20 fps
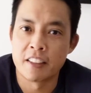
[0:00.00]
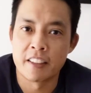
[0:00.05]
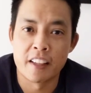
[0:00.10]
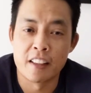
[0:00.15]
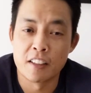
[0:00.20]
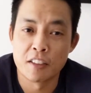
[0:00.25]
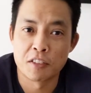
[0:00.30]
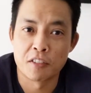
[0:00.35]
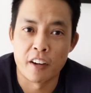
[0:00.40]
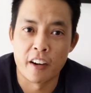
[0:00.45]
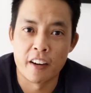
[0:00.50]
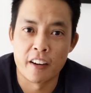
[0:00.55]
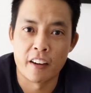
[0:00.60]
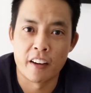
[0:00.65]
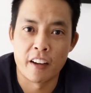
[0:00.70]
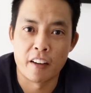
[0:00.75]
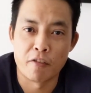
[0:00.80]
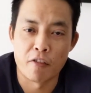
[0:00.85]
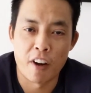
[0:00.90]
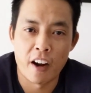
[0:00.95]
illustrator
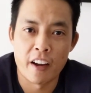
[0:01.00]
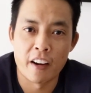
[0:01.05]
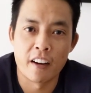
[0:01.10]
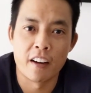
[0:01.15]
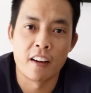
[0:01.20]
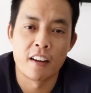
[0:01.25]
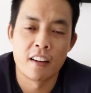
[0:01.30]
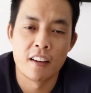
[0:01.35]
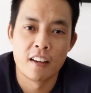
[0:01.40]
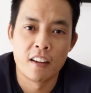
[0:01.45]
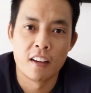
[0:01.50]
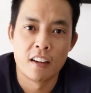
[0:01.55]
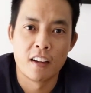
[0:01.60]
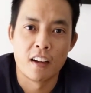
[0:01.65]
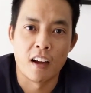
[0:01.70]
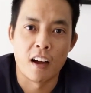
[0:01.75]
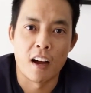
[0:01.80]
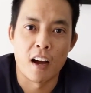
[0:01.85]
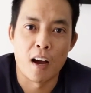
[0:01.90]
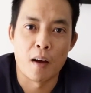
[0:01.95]
and writer
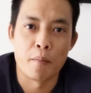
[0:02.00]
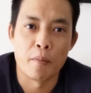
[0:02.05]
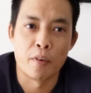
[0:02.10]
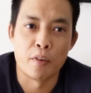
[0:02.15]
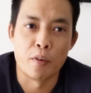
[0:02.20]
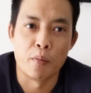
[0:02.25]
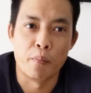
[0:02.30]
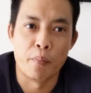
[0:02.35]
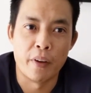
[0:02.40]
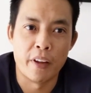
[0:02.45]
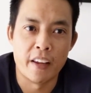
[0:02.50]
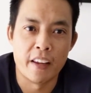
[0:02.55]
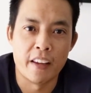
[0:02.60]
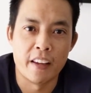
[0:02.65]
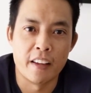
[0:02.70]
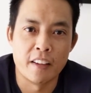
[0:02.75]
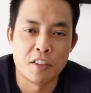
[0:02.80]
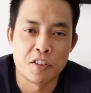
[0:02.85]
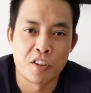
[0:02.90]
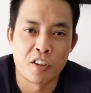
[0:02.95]
who will
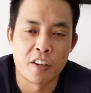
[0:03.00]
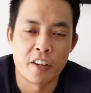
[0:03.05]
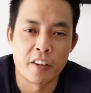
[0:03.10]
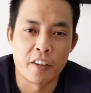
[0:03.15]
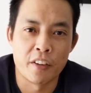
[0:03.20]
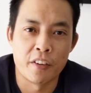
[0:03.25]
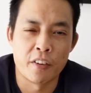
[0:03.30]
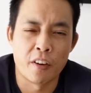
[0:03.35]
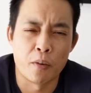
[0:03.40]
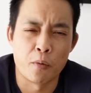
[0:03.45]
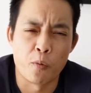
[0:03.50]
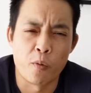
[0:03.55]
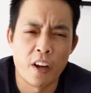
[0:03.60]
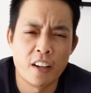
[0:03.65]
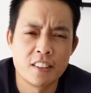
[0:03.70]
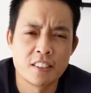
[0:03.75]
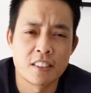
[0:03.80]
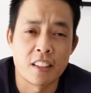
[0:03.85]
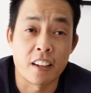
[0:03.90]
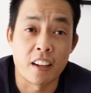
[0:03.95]
be joining you on
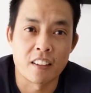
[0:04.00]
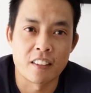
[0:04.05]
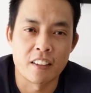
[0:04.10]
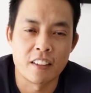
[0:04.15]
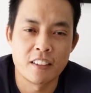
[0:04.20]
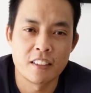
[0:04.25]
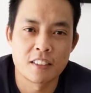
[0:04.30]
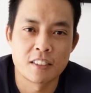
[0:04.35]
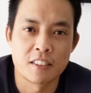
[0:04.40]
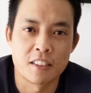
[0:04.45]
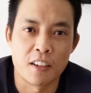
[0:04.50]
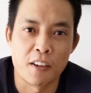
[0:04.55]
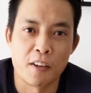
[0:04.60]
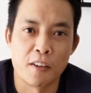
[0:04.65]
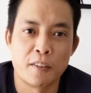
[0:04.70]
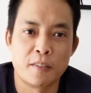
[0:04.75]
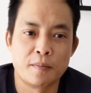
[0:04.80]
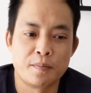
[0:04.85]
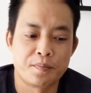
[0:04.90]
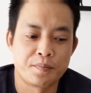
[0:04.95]
Wednesday, I think.
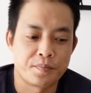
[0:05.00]
So